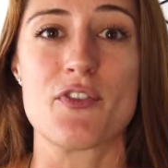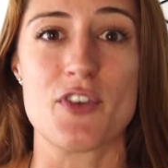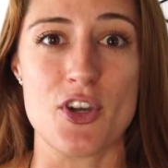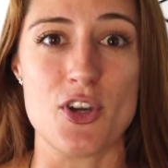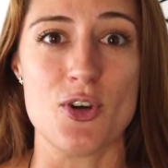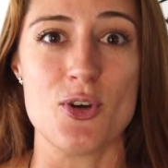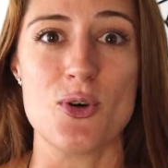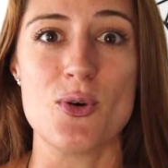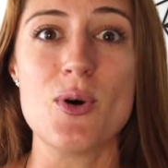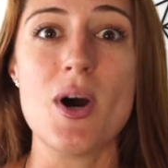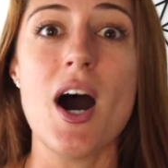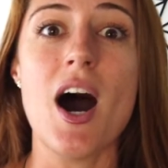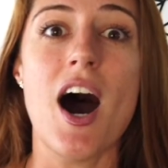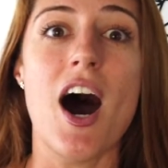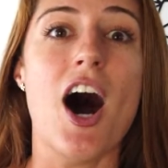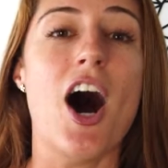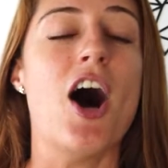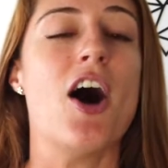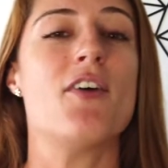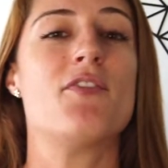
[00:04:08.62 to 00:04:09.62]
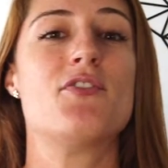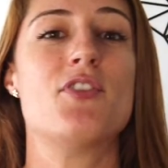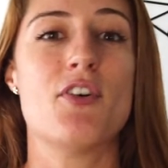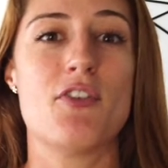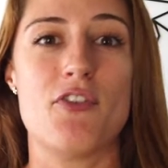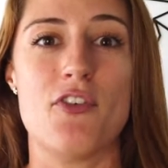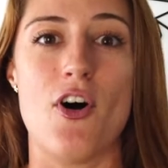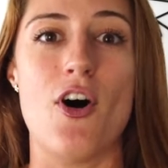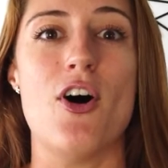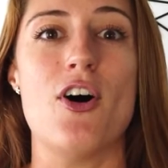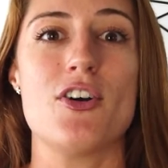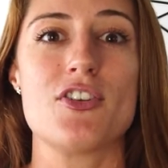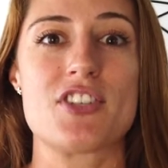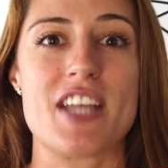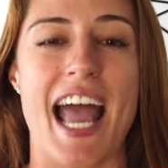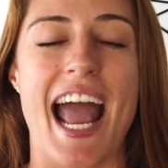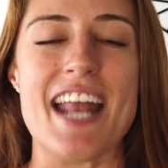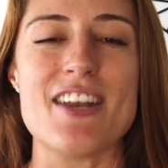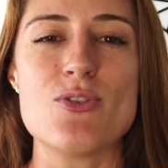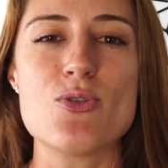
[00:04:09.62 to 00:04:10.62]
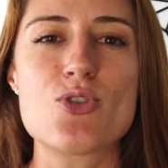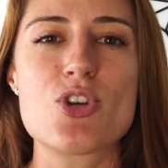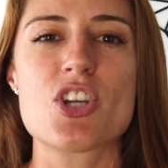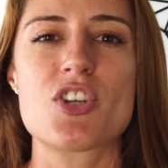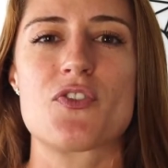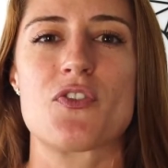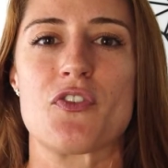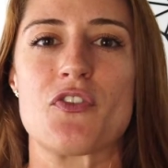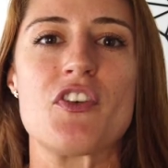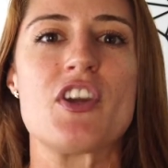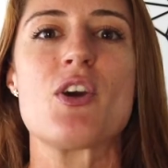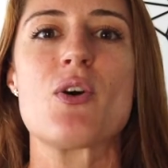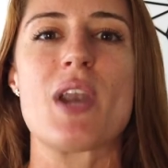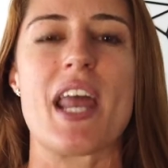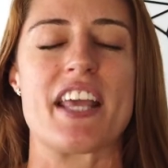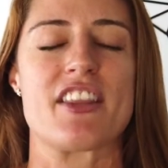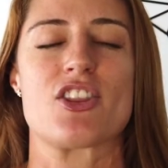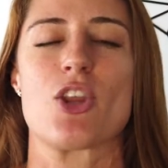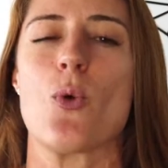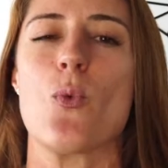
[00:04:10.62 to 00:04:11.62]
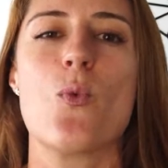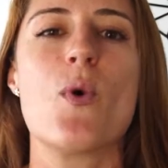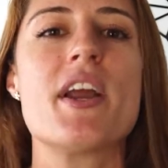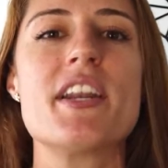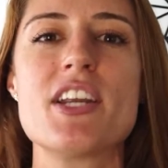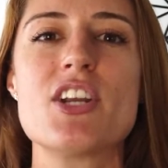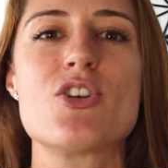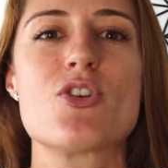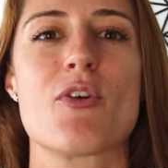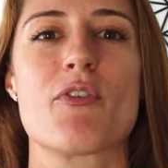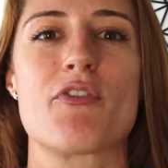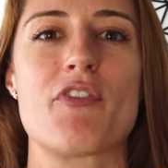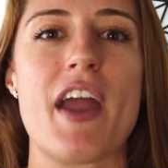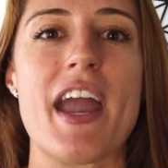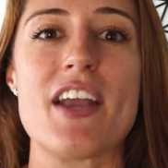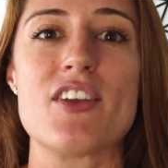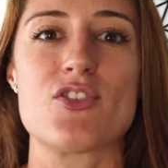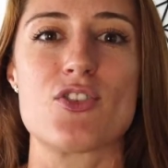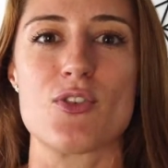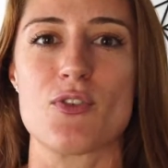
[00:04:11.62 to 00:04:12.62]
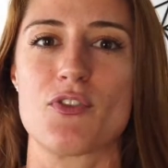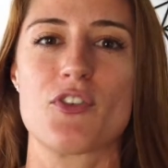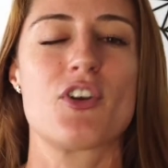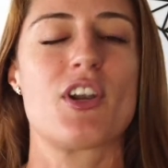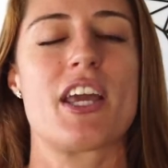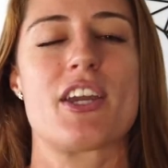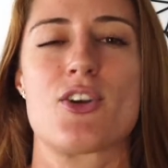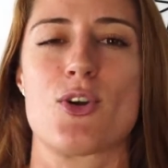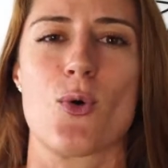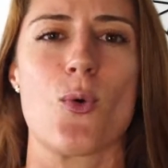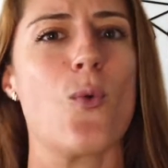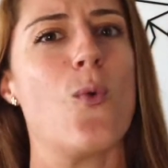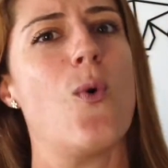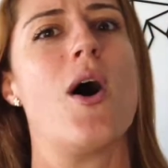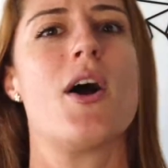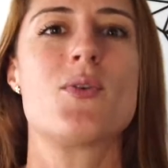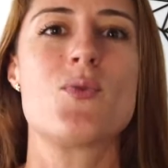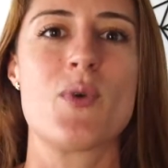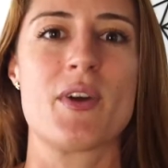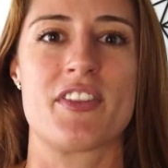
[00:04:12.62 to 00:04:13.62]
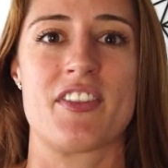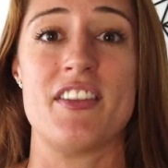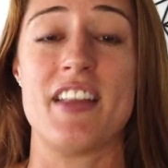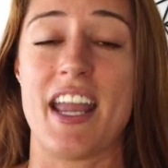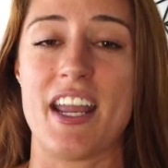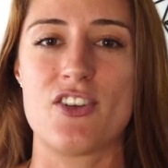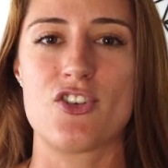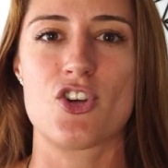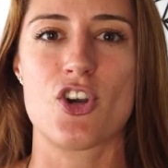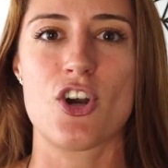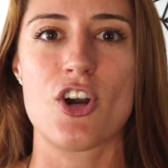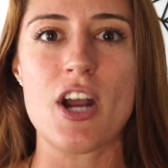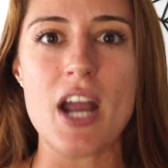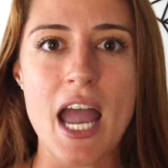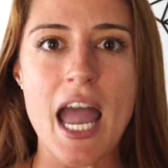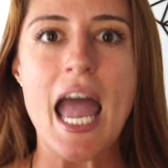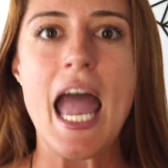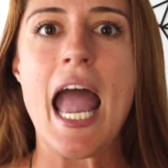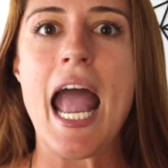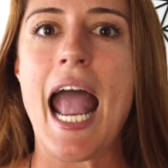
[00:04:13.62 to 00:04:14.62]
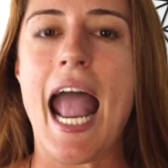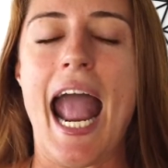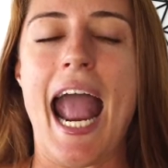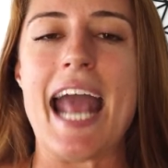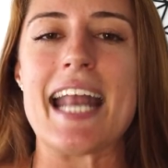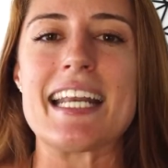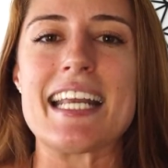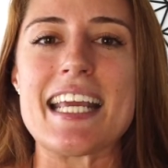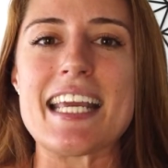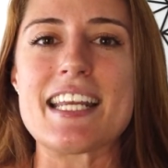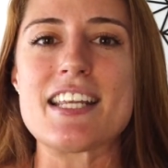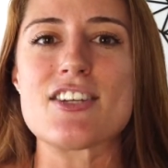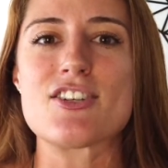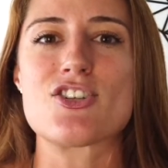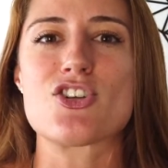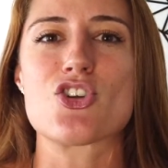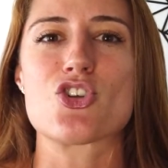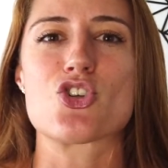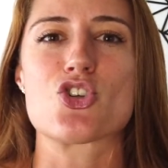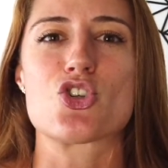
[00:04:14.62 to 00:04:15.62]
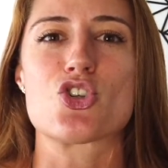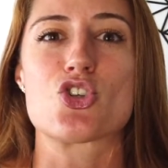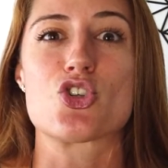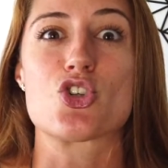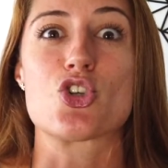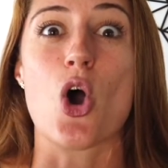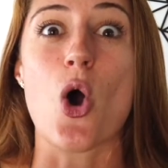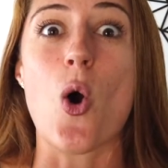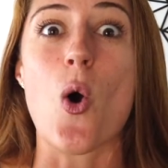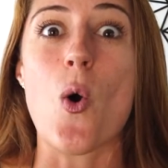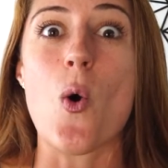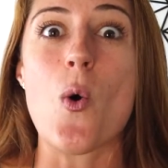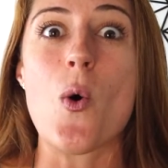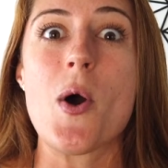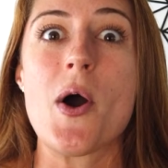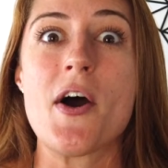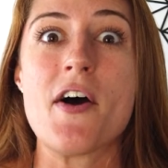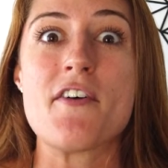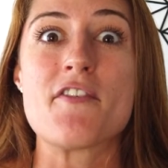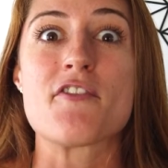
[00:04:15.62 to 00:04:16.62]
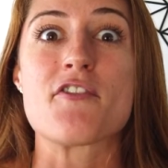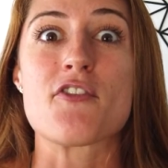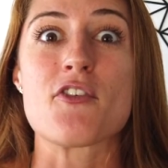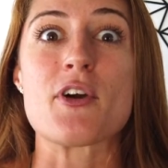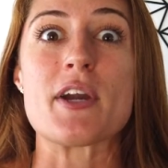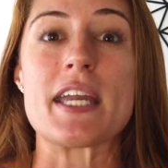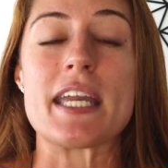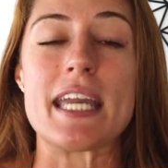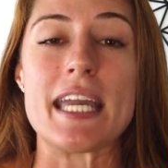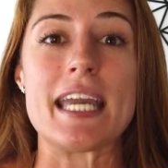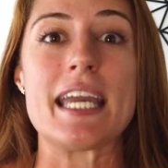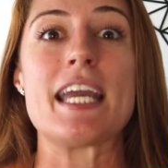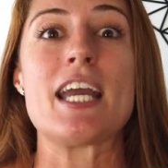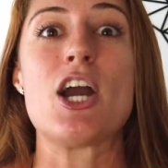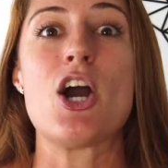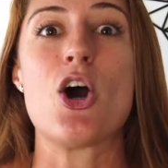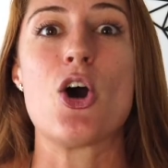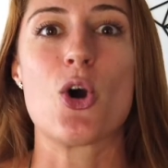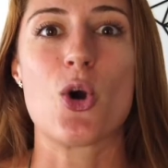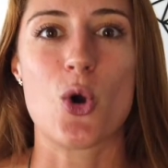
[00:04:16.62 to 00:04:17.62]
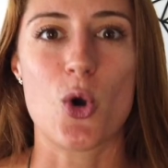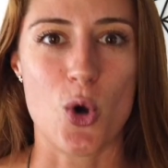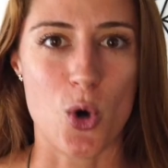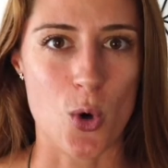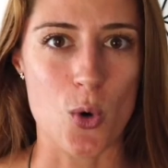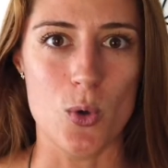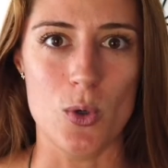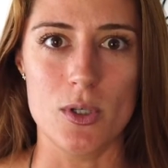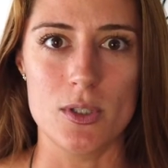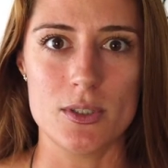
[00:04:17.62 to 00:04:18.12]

view of the falls, and you just feel like the wind in your face. You feel like you're one with nature, and it is just so freaking cool.